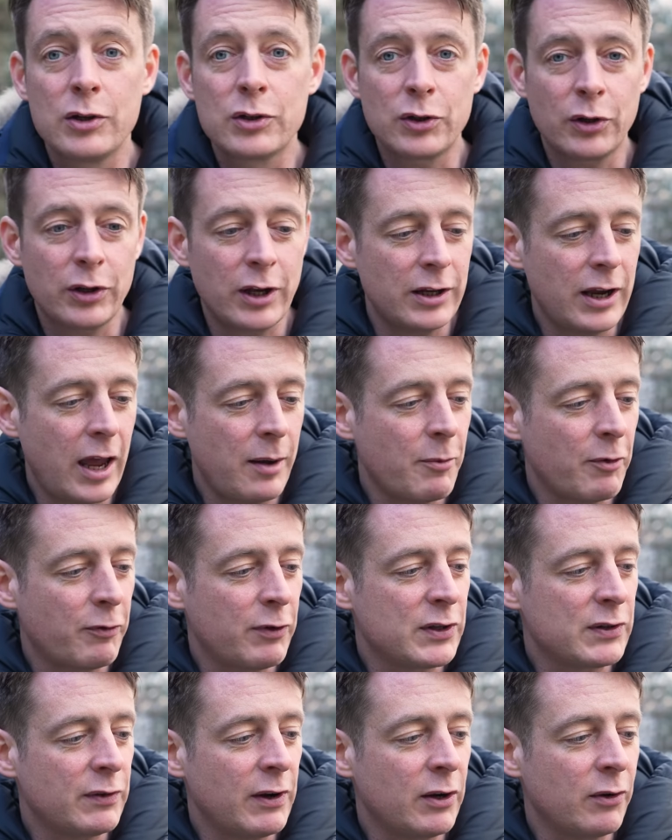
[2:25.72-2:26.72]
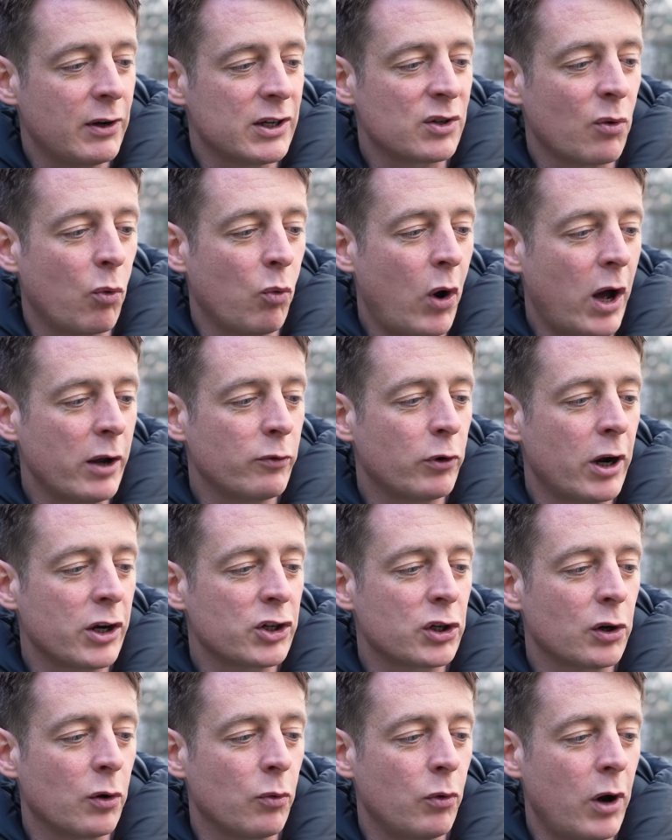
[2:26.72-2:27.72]
So the name of his video is What
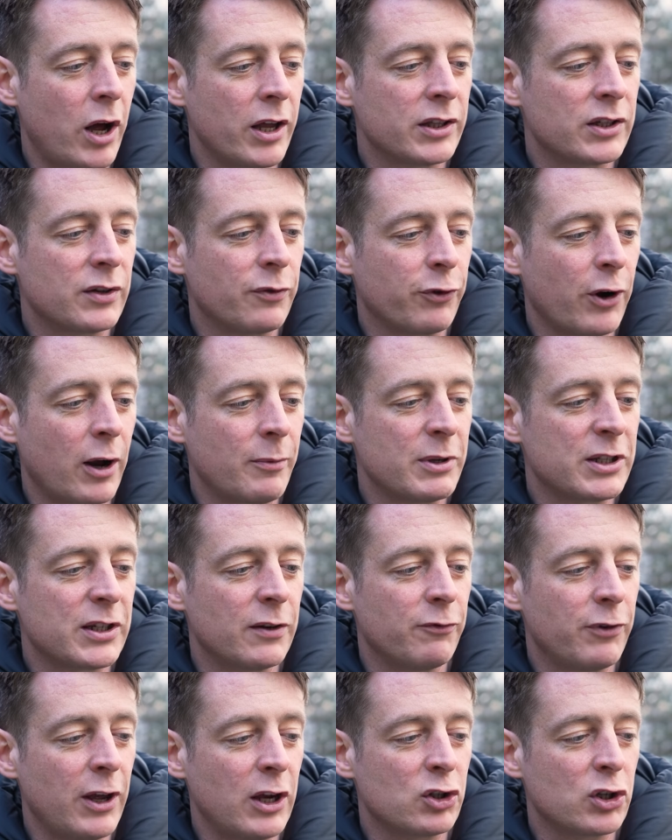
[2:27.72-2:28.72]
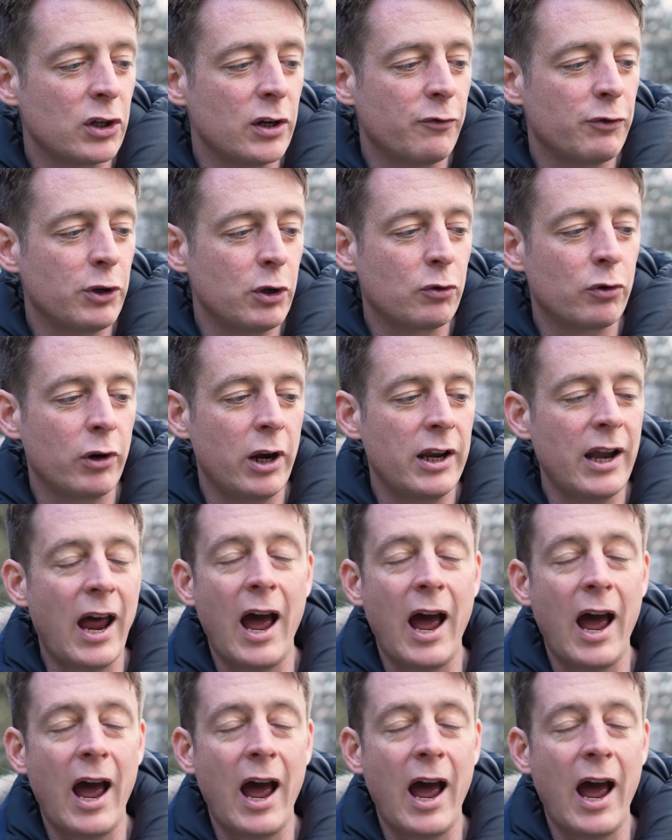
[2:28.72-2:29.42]
Russia Wants from Its Invasion of Ukraine